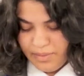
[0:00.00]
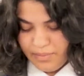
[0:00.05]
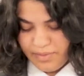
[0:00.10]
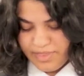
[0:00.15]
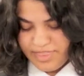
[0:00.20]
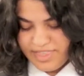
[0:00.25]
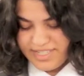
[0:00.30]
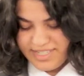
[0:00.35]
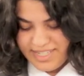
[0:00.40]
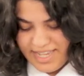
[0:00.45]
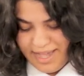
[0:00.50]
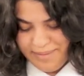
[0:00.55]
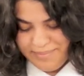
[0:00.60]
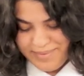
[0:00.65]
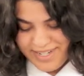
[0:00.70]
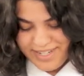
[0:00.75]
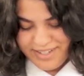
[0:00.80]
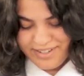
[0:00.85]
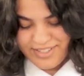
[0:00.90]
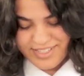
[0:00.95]
With this
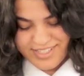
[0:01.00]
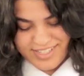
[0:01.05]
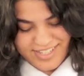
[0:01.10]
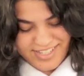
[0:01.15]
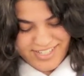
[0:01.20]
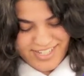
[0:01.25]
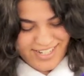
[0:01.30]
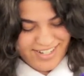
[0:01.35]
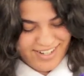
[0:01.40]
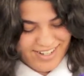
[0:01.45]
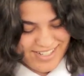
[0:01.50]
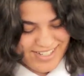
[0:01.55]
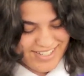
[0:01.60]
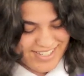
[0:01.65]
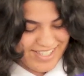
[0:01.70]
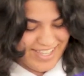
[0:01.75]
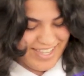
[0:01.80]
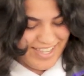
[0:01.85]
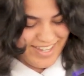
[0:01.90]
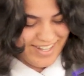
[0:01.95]
happening on such a large
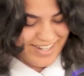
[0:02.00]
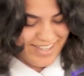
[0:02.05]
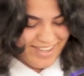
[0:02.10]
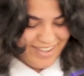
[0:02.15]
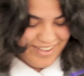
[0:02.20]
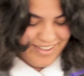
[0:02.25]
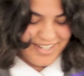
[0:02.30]
scale,